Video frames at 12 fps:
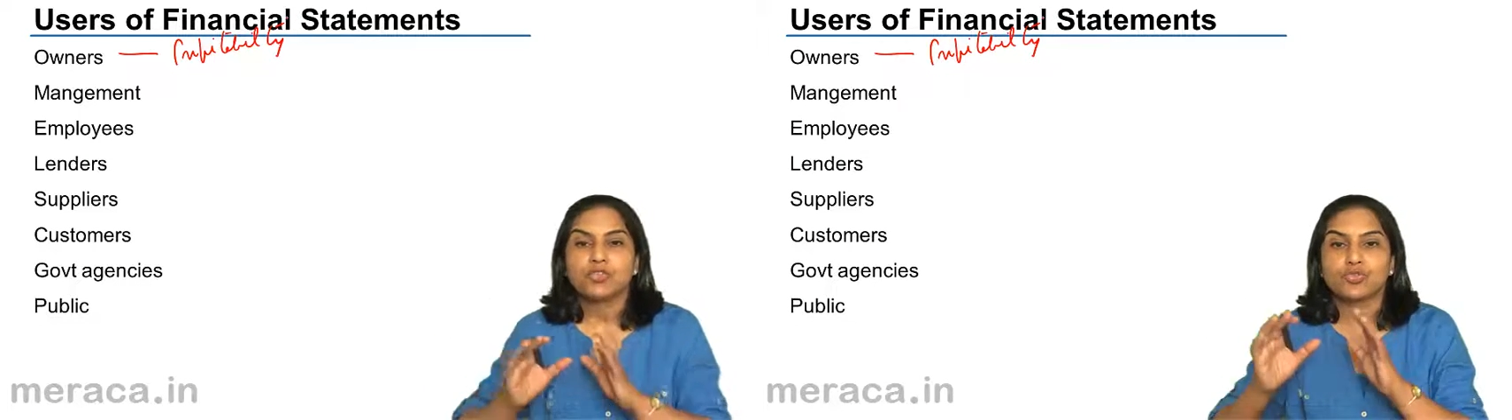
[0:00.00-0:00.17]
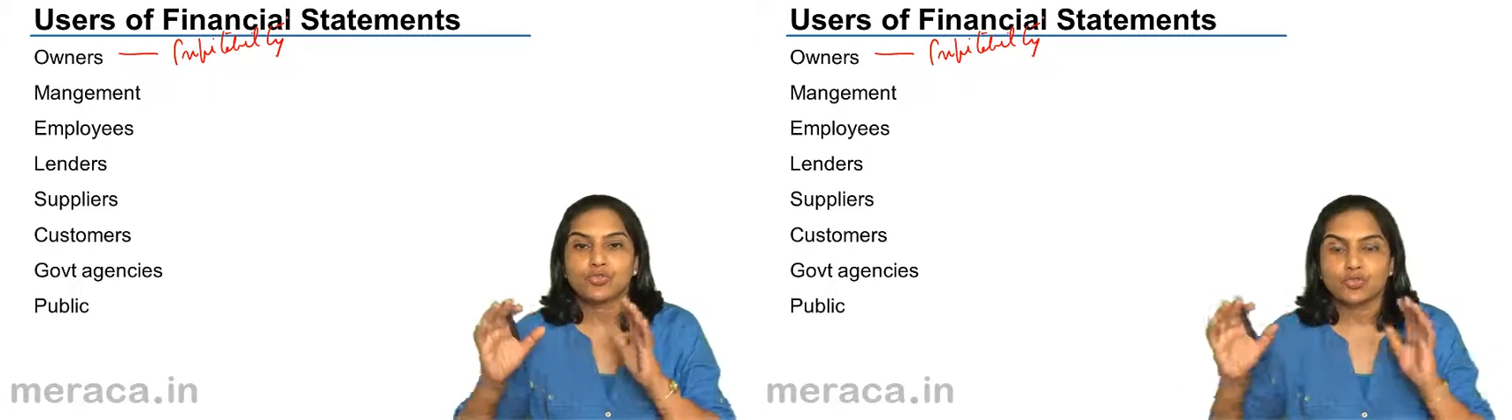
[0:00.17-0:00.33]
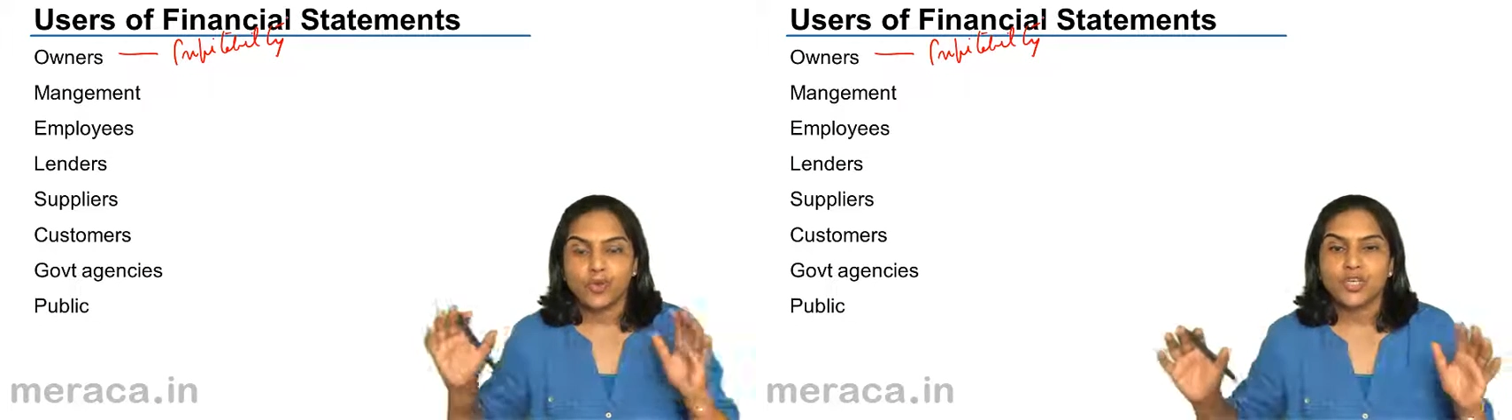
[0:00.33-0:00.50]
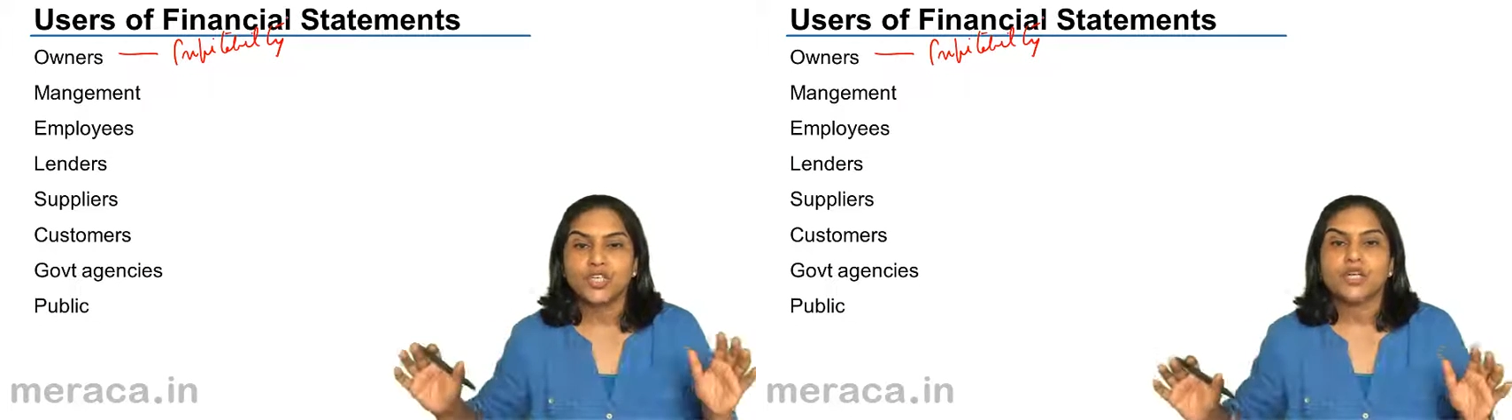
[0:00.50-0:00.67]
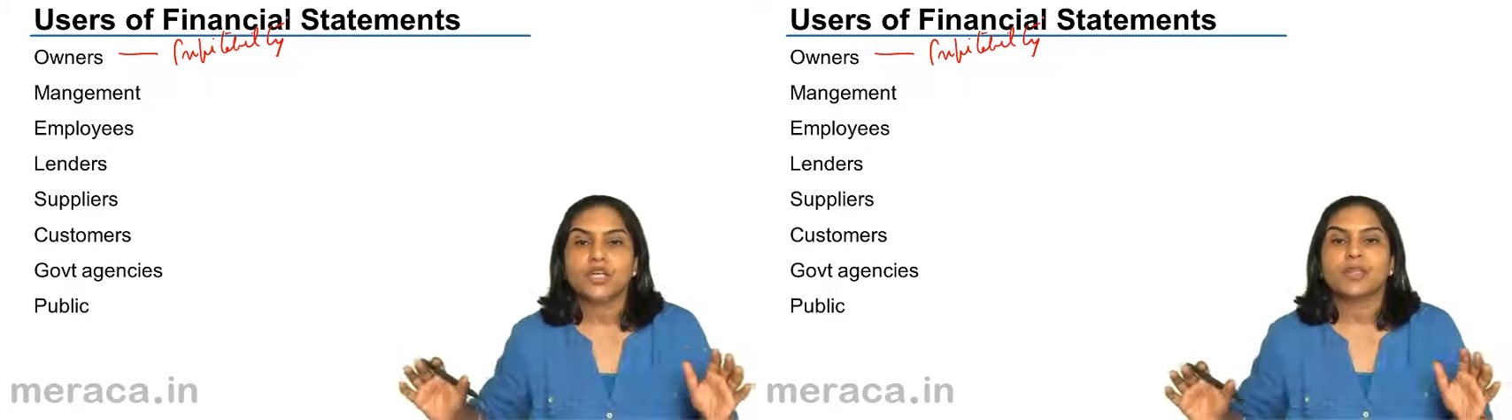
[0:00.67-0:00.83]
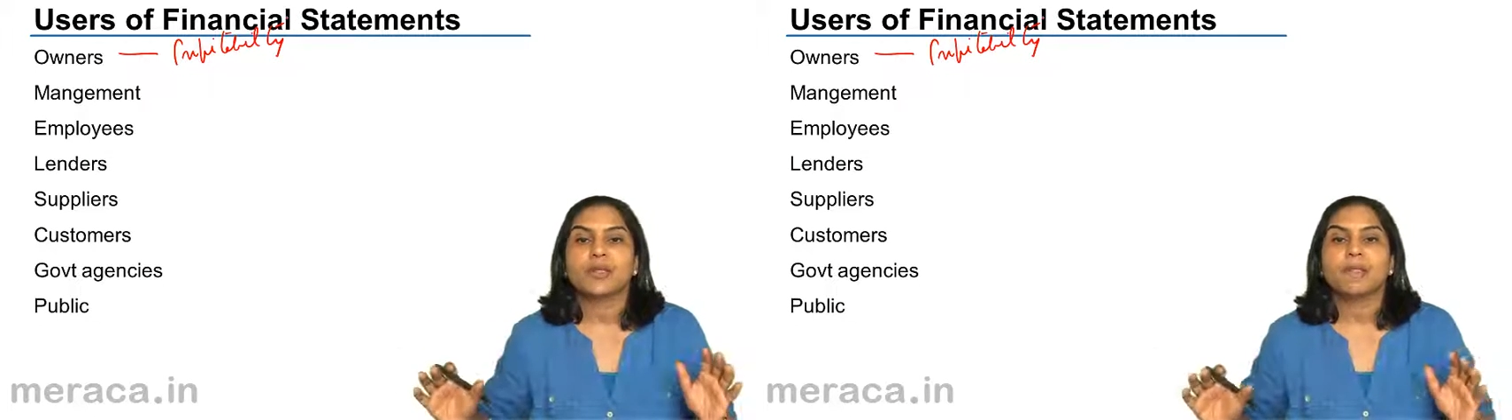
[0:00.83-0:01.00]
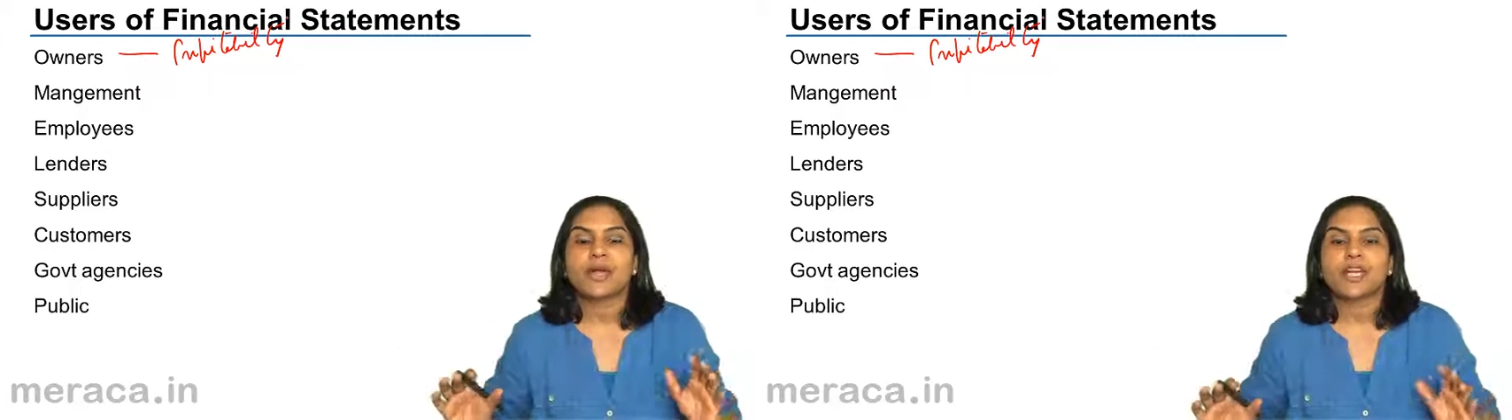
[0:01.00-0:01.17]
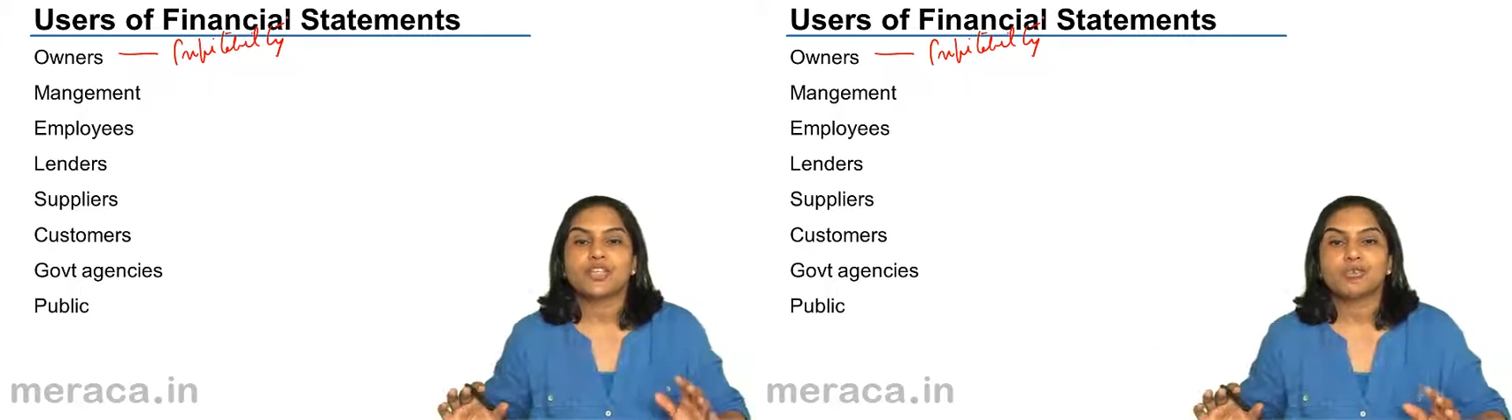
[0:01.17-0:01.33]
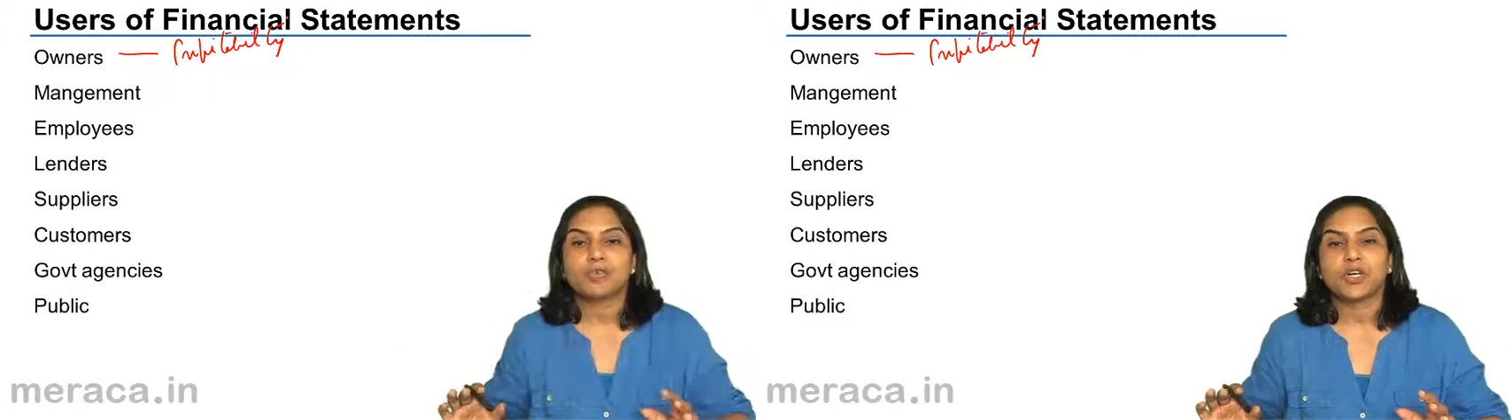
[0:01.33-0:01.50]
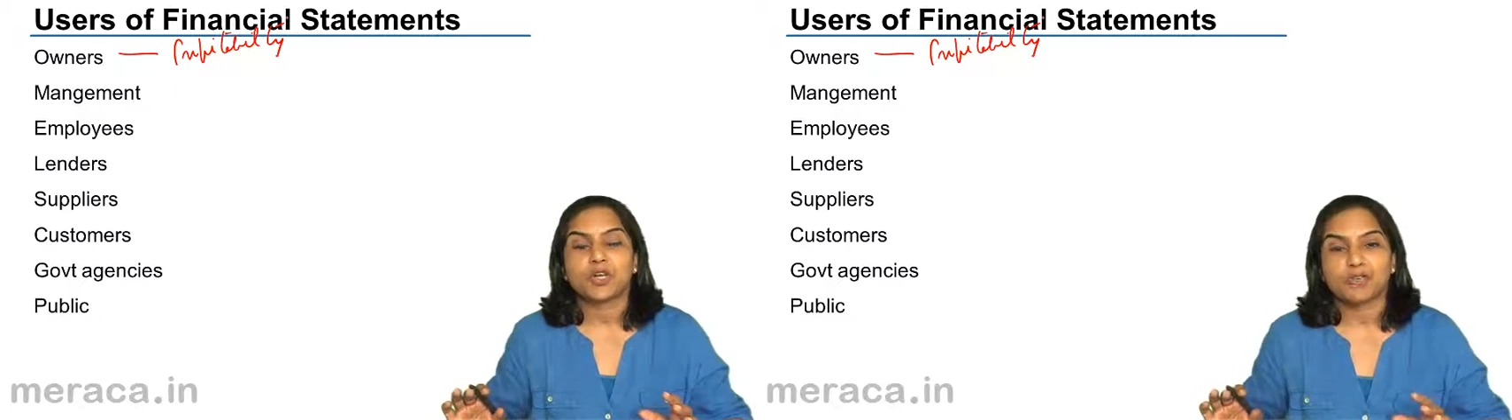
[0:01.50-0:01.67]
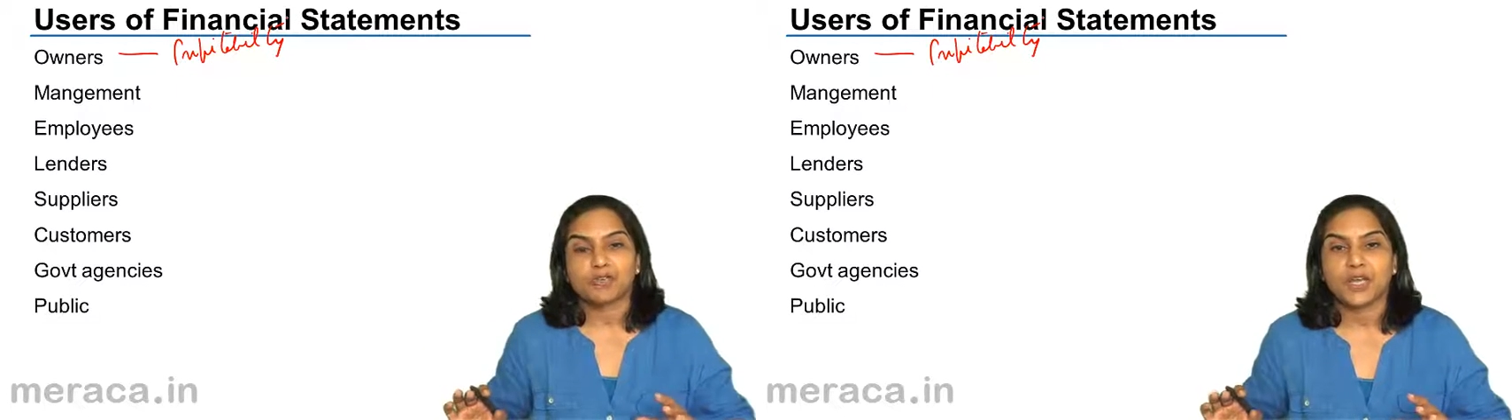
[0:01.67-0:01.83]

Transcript: through which the management of